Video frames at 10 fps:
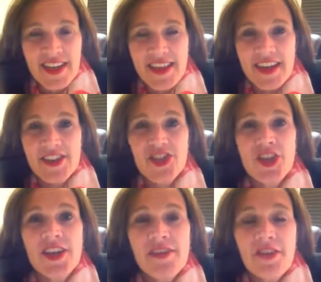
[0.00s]
that a
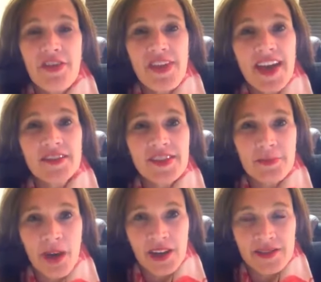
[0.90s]
journey of
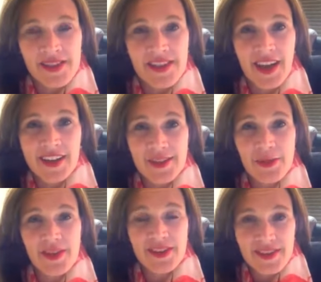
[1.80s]
1,000 miles starts
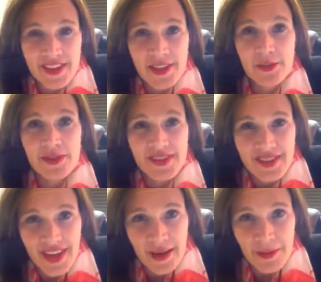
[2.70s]
with a single
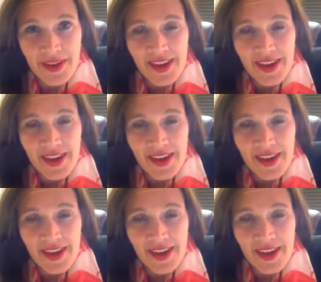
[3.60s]
step.